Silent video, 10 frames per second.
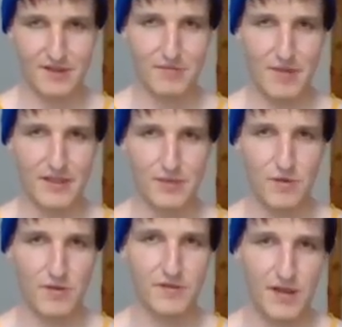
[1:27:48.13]
maximum
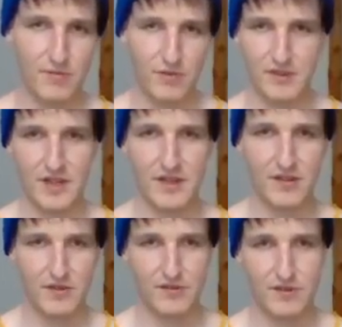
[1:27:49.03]
of 10%
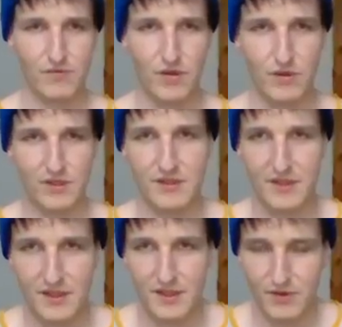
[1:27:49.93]
of the votes
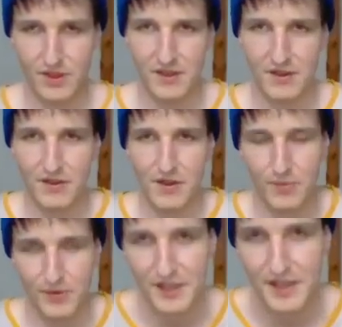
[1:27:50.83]
within the
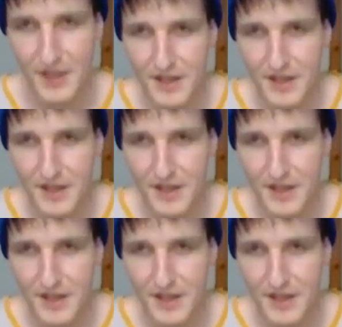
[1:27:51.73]
company,